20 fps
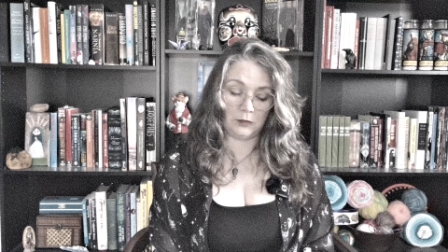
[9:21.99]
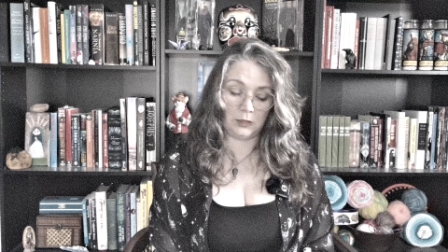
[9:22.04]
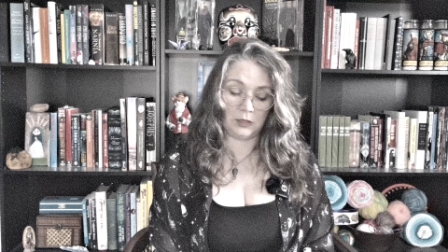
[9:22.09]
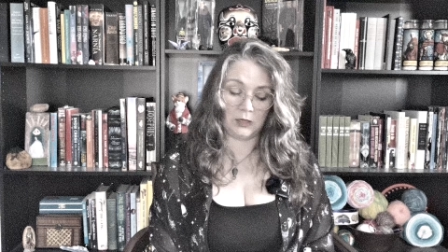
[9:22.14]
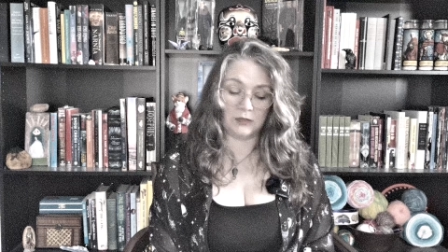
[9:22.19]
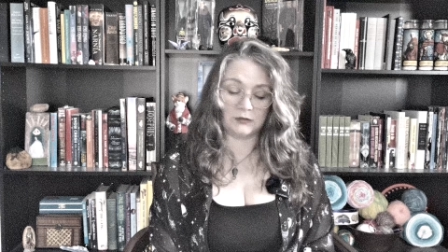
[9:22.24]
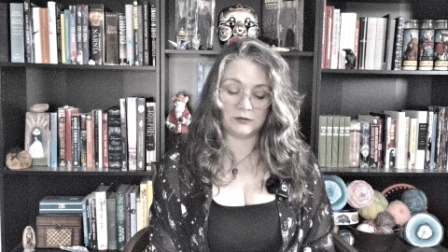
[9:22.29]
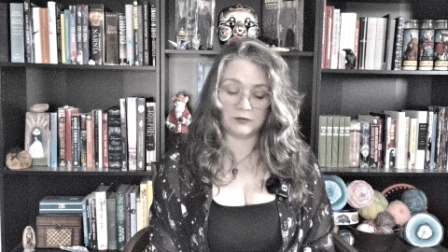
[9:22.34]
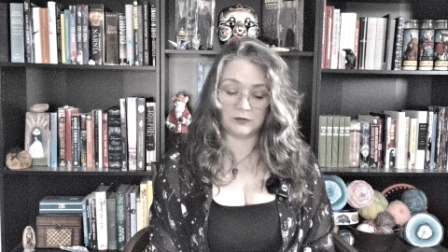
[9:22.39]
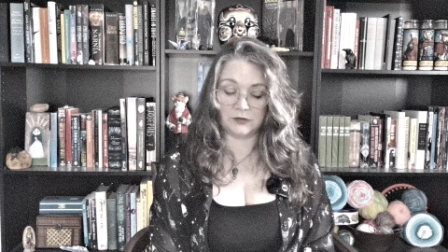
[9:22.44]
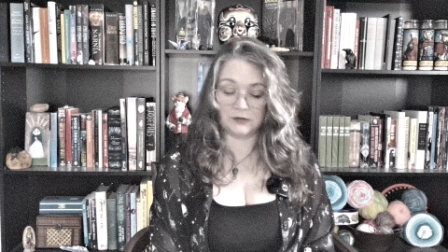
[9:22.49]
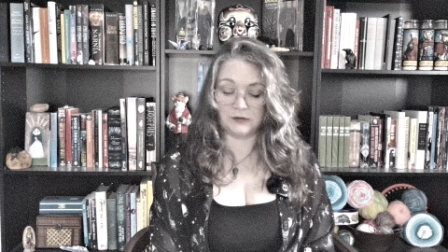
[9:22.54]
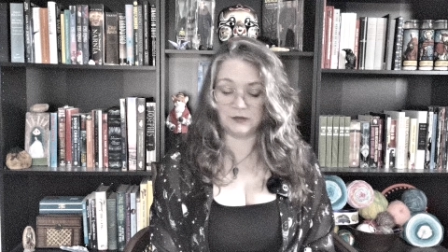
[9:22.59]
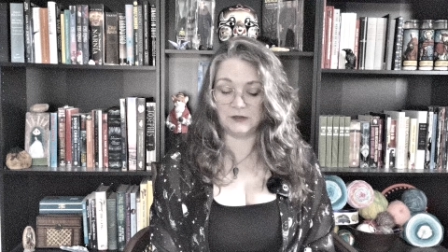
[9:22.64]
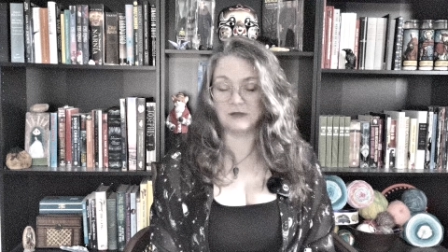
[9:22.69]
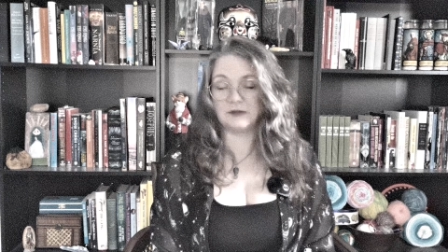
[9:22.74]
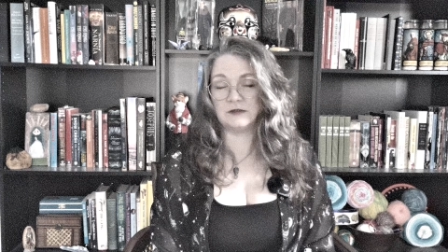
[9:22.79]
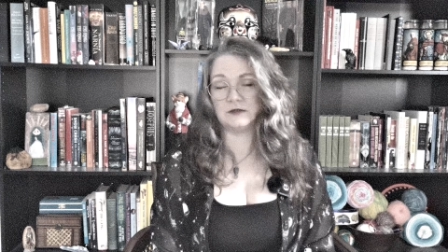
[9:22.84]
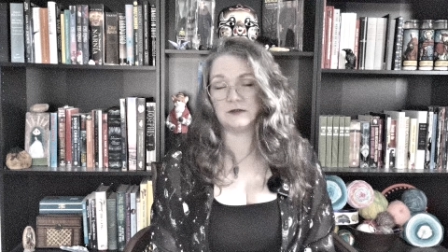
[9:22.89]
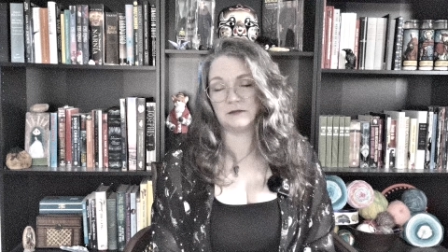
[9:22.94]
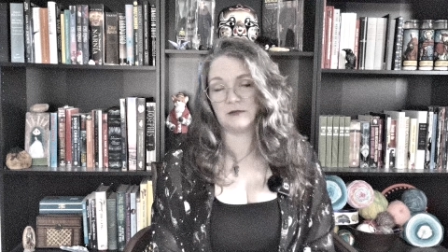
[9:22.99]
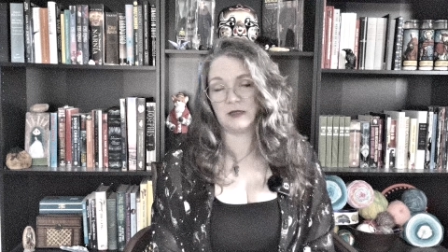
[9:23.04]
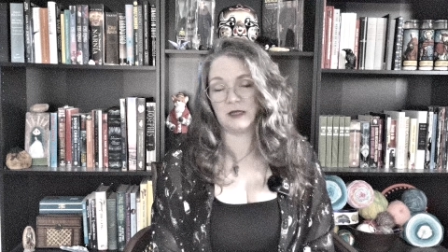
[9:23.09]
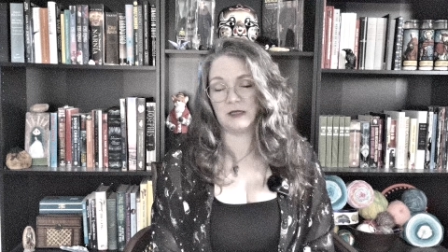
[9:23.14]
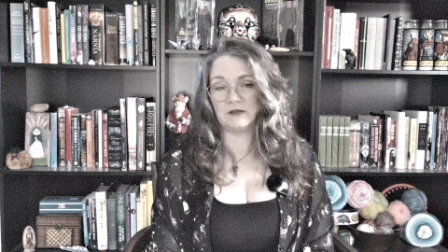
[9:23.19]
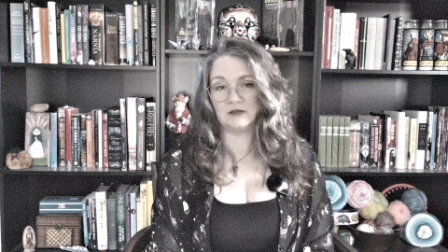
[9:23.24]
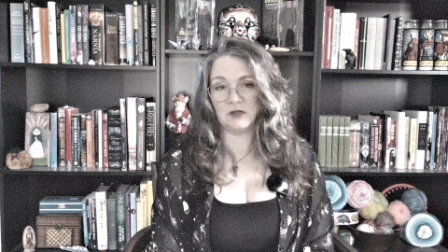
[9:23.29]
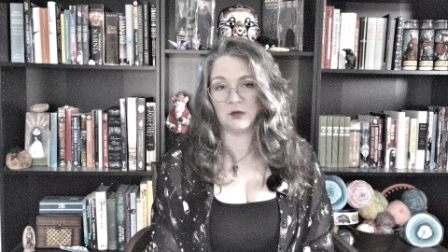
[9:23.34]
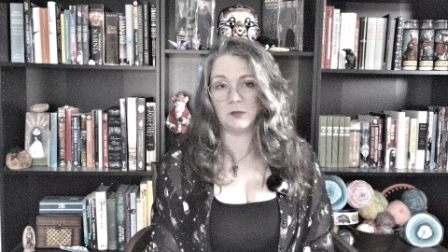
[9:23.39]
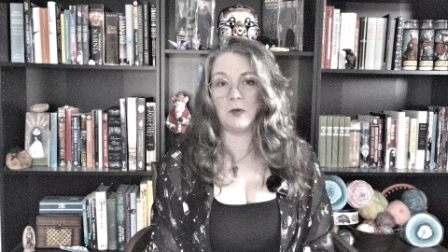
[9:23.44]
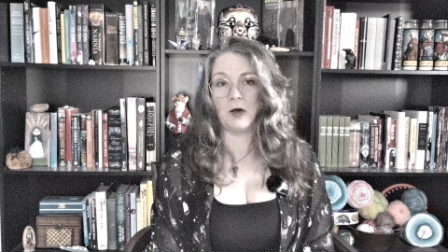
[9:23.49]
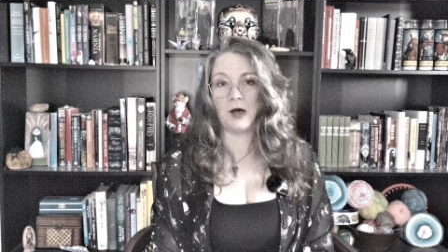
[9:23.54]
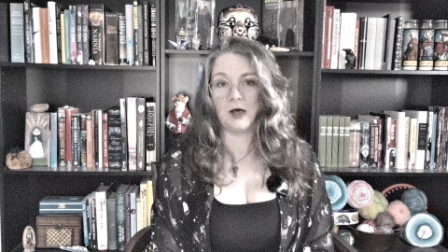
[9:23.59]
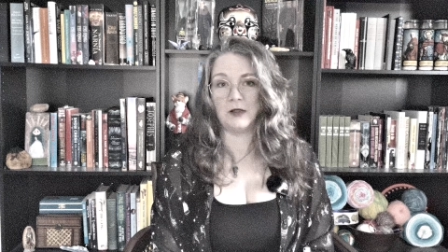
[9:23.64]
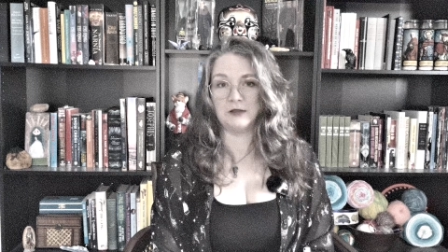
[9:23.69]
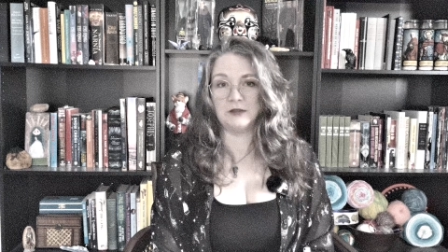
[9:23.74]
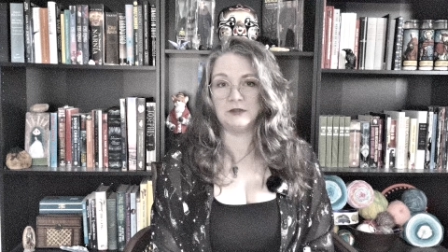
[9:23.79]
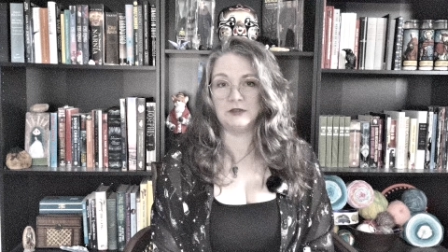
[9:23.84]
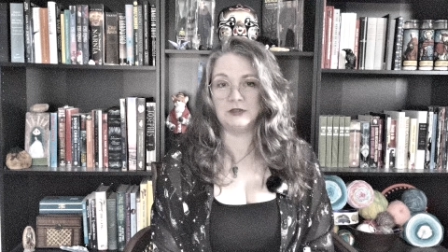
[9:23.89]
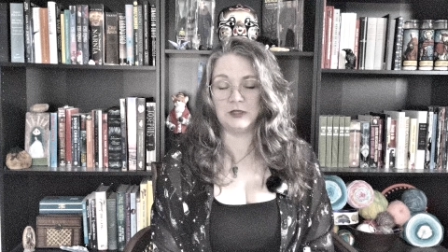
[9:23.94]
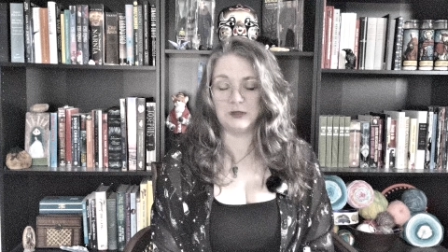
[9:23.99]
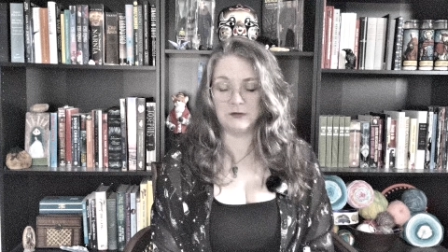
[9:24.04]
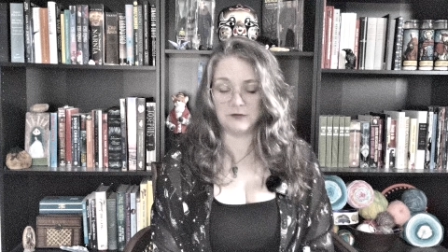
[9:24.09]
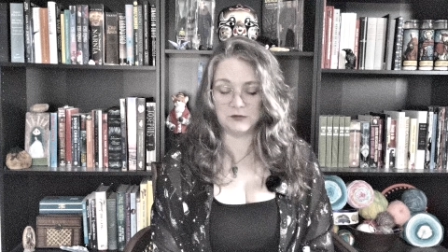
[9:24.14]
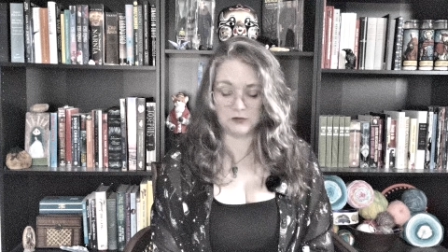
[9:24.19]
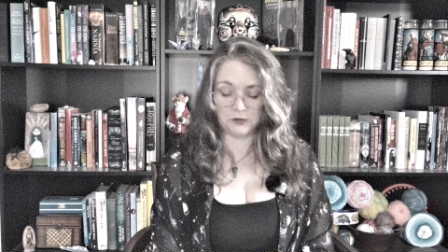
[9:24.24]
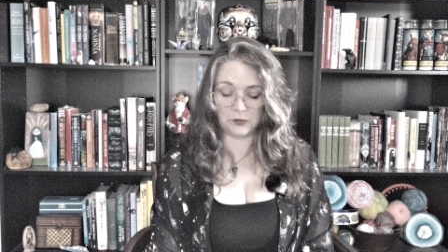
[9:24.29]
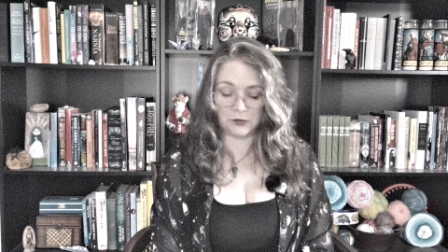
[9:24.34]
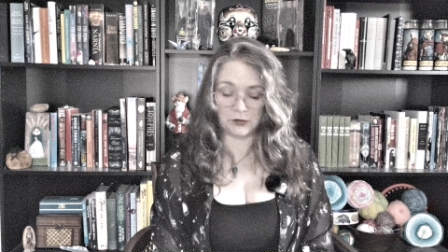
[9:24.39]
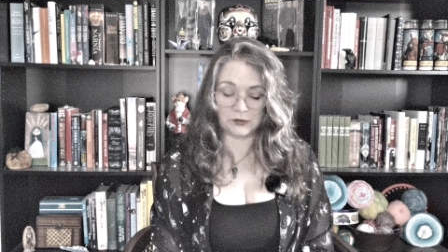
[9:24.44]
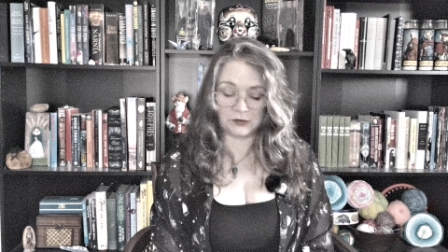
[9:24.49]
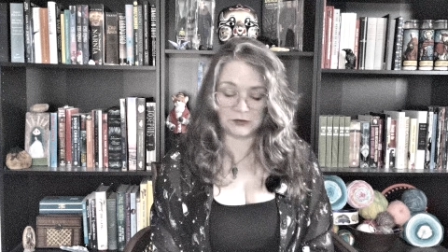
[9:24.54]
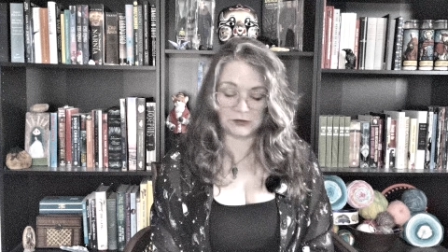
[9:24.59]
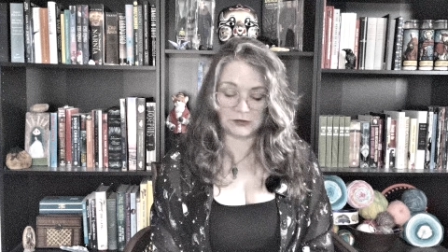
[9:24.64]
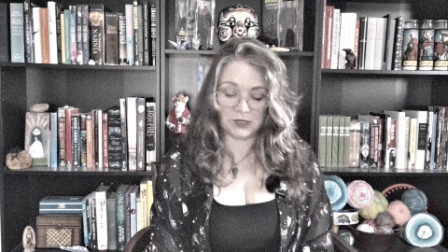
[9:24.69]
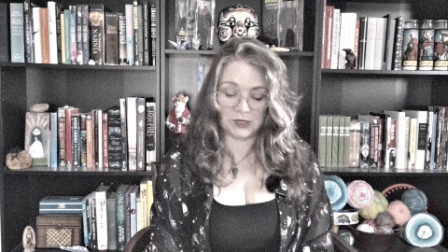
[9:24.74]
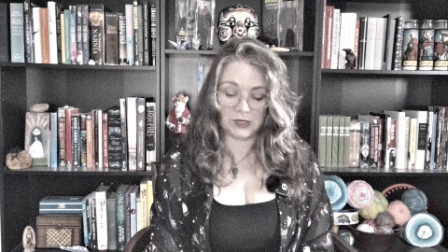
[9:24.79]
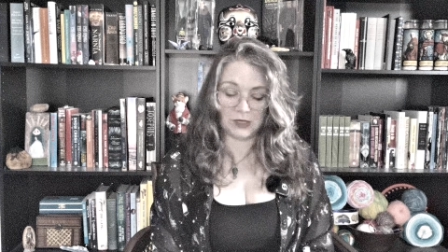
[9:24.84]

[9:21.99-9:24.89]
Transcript: I took this as an apology of sorts.